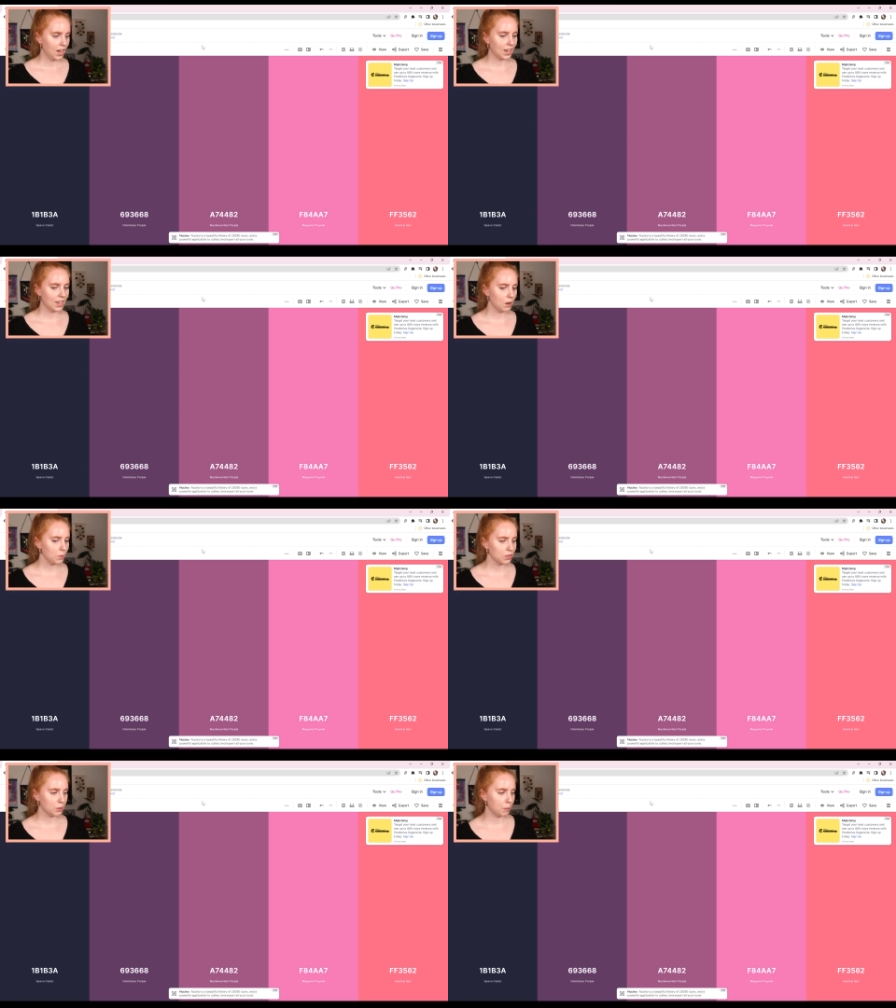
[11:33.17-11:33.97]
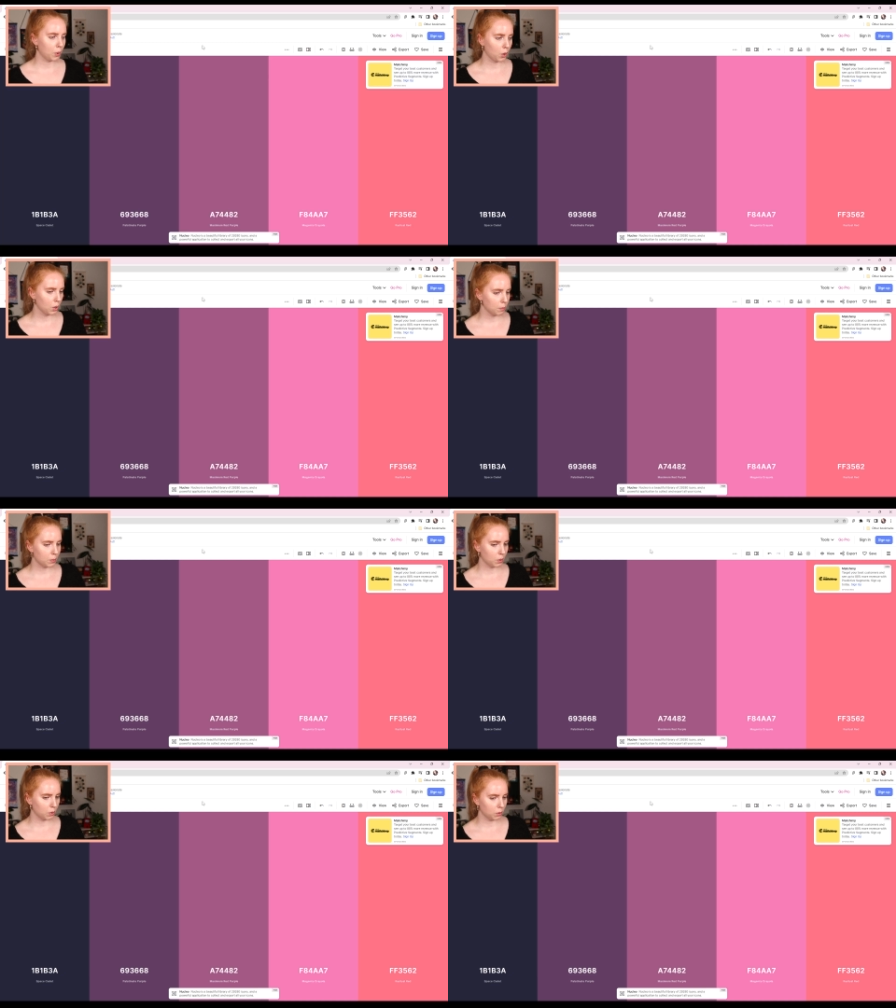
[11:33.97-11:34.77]
Again with the
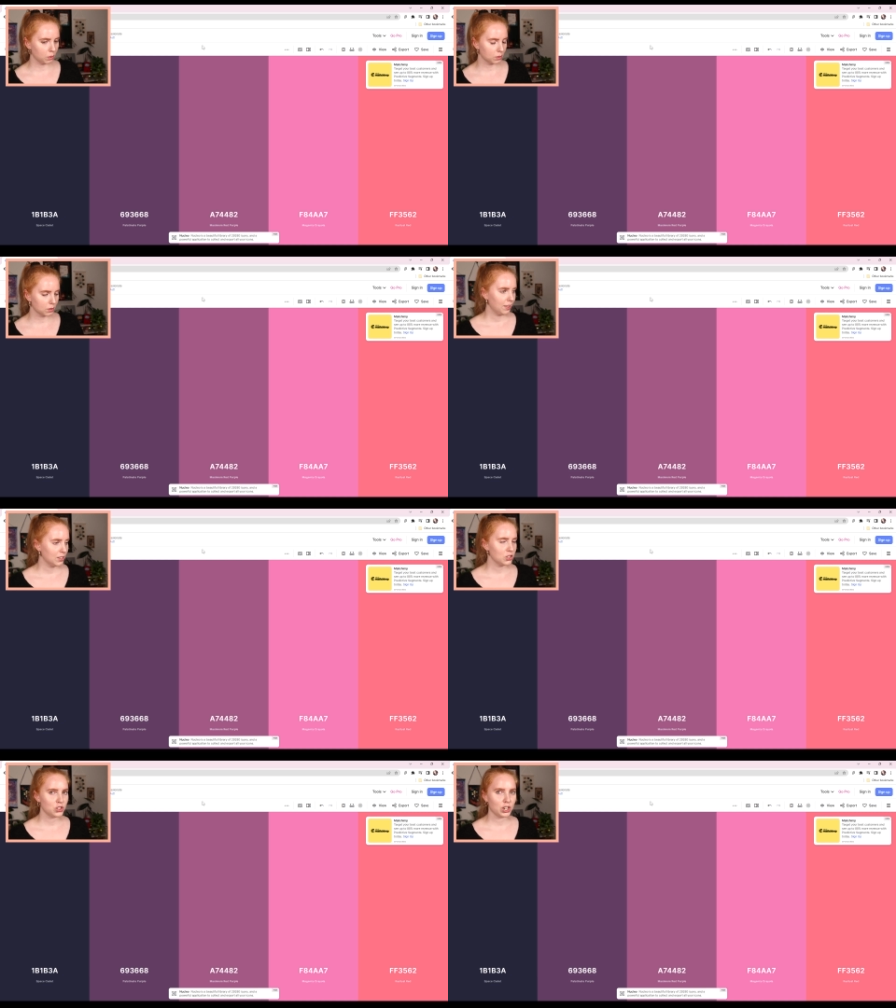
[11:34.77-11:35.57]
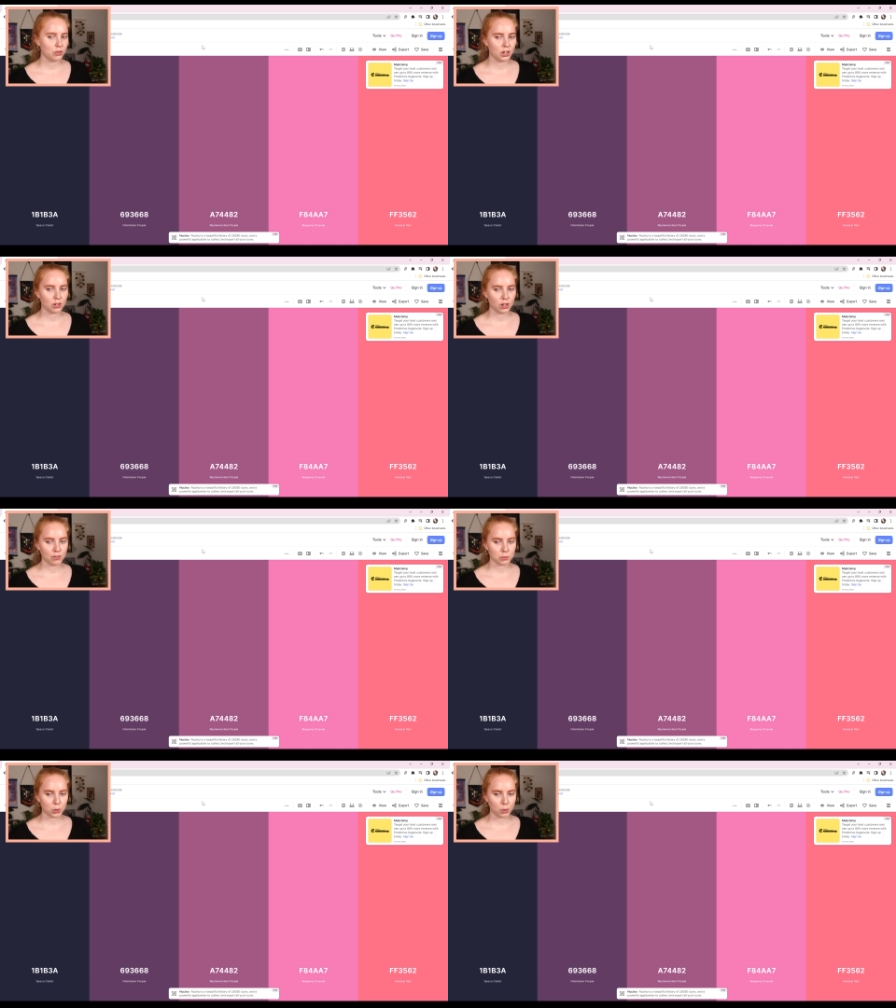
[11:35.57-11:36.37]
purples. This generator
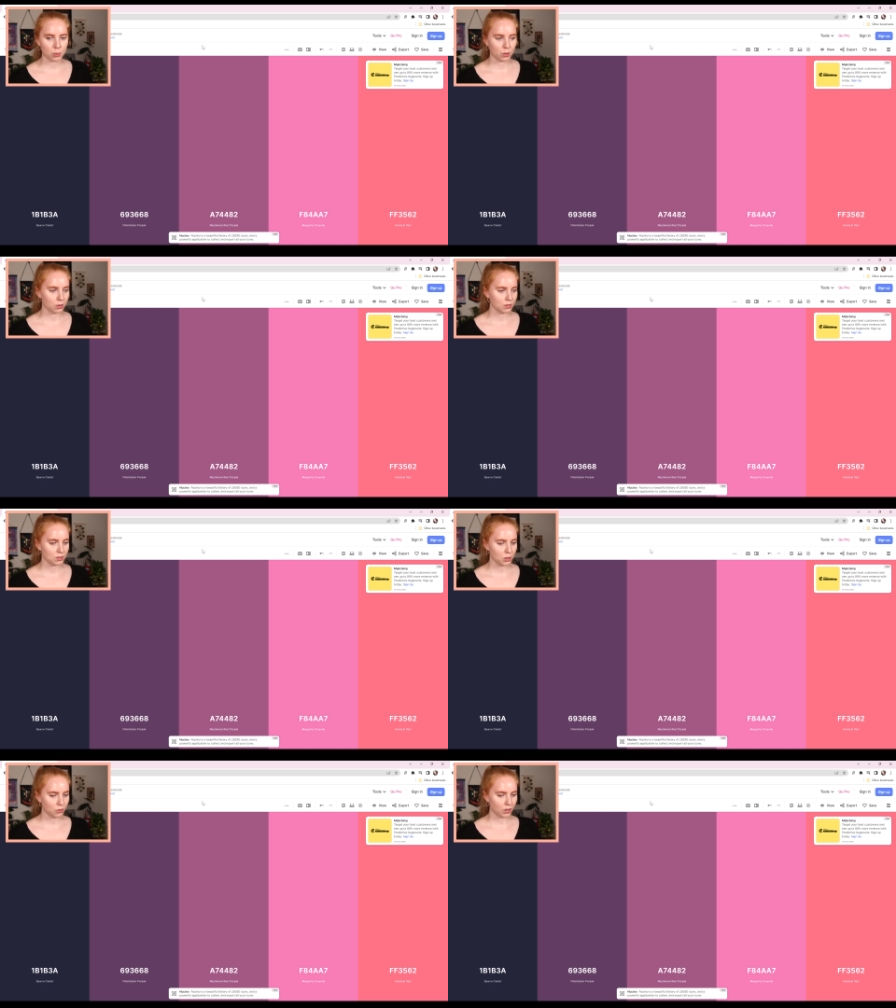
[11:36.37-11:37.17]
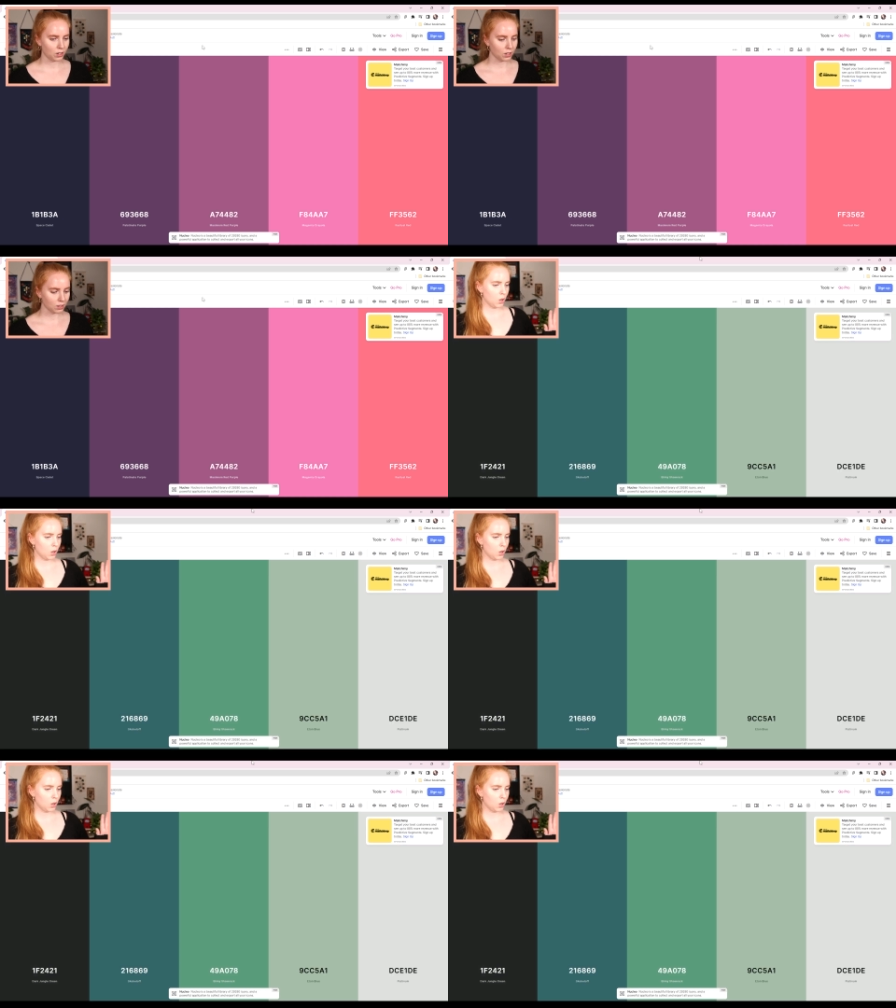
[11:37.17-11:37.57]
loves purple. So funny.